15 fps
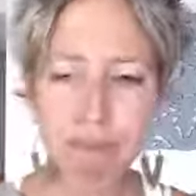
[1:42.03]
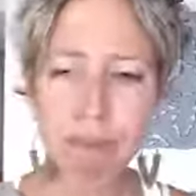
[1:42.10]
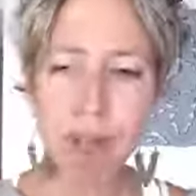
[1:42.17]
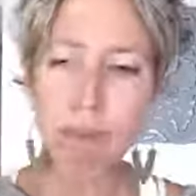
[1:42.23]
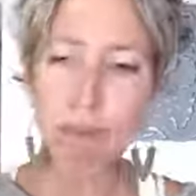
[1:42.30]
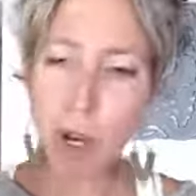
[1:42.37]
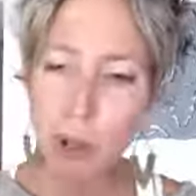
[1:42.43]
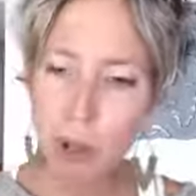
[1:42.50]

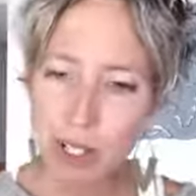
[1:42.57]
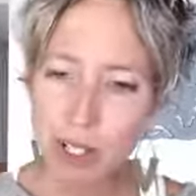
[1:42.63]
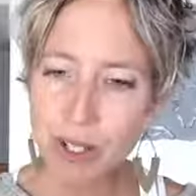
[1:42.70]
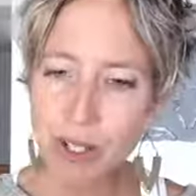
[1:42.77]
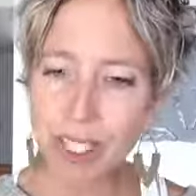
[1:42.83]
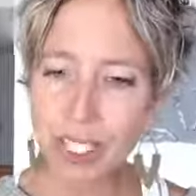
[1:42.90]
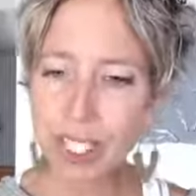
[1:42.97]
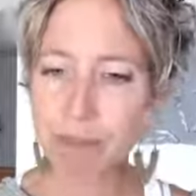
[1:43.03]
Post those
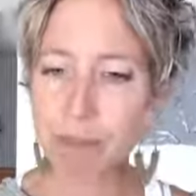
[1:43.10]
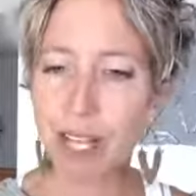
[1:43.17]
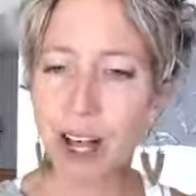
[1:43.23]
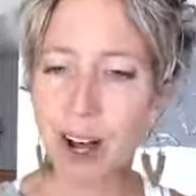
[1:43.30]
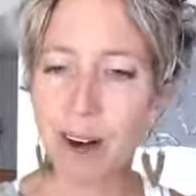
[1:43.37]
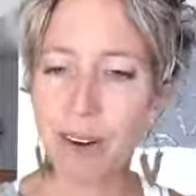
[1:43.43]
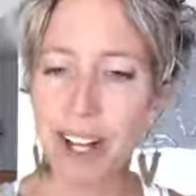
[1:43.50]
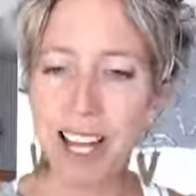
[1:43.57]
things
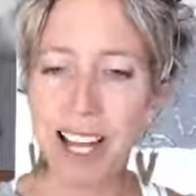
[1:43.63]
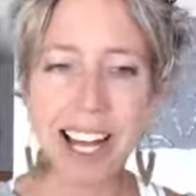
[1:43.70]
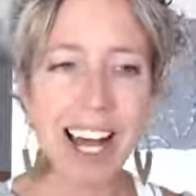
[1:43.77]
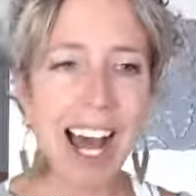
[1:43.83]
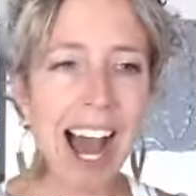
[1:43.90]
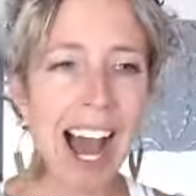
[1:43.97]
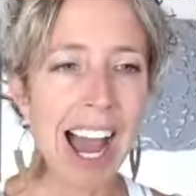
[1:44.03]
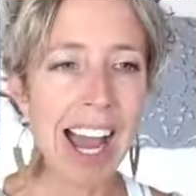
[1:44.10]
below.
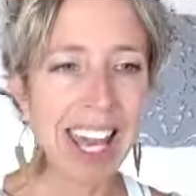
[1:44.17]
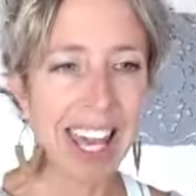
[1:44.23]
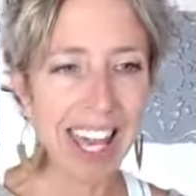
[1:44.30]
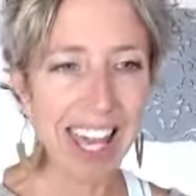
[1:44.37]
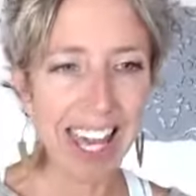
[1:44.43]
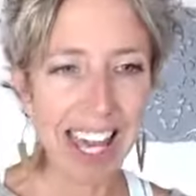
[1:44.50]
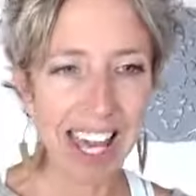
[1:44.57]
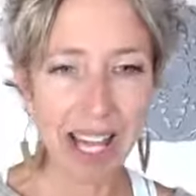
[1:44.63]
Hi,
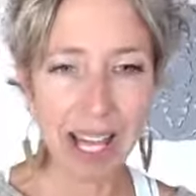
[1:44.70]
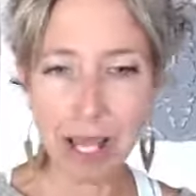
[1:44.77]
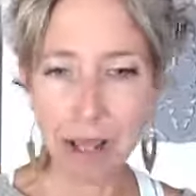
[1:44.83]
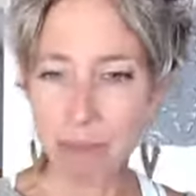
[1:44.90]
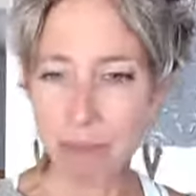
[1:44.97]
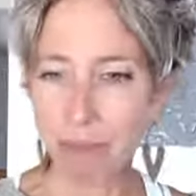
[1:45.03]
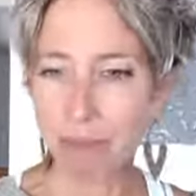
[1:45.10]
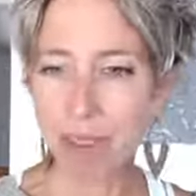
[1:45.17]

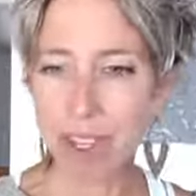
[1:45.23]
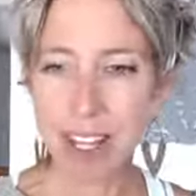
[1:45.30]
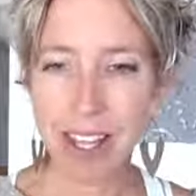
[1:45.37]
Kim.